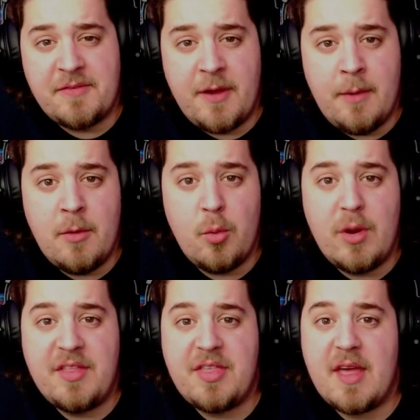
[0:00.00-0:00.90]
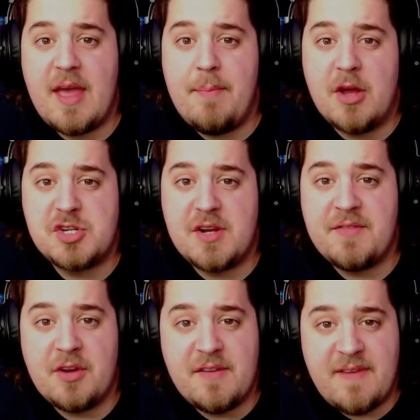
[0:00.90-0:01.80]
film with a budget of
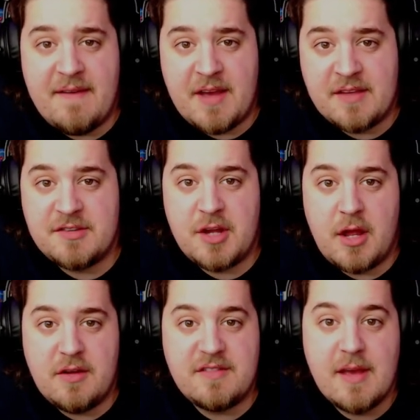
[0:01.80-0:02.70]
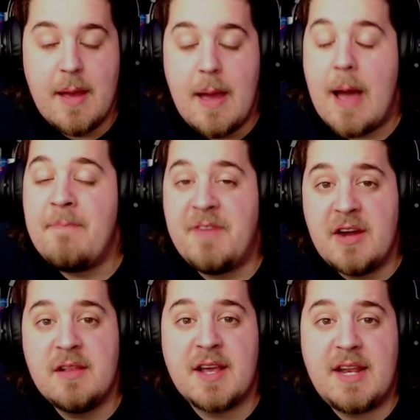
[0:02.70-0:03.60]
$35,000. I'm
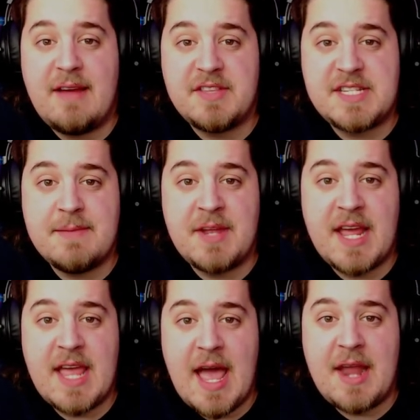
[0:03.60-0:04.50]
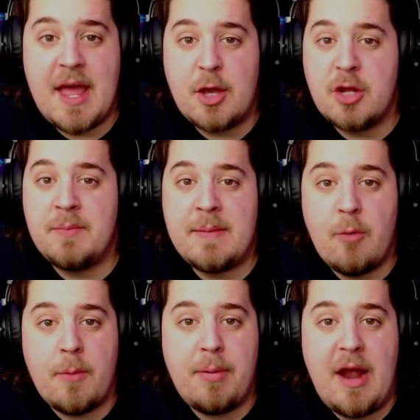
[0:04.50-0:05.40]
very lucky to have the team that I had. I couldn't be
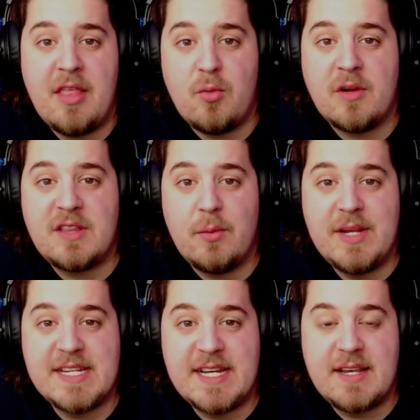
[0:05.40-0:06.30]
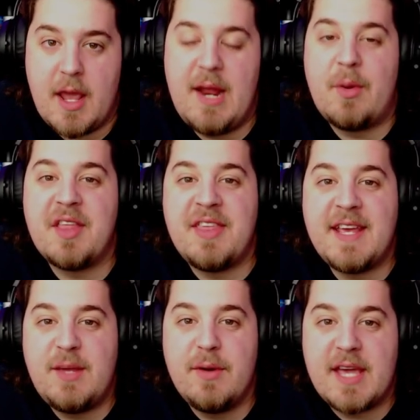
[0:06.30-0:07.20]
more proud of the work that we did. And I want to
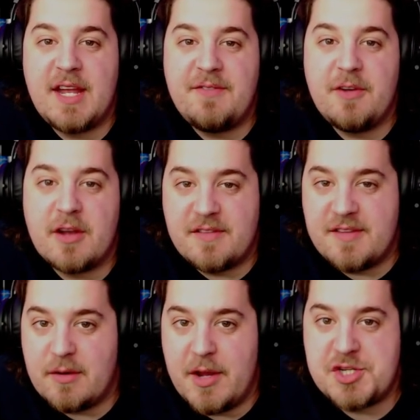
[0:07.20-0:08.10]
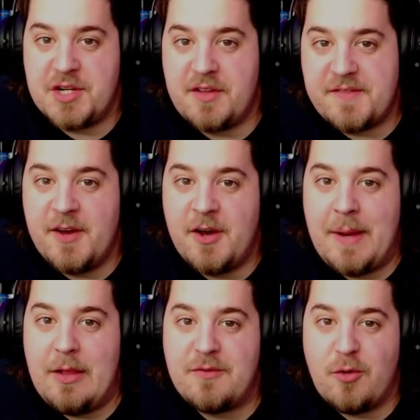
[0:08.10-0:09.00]
thank you again for your consideration on this film.
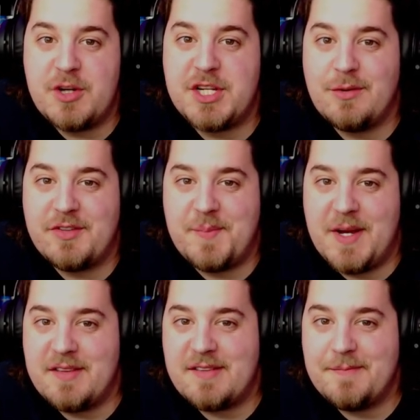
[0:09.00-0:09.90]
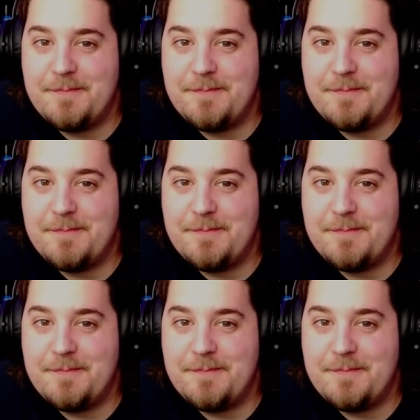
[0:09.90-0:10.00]
I look forward to your response.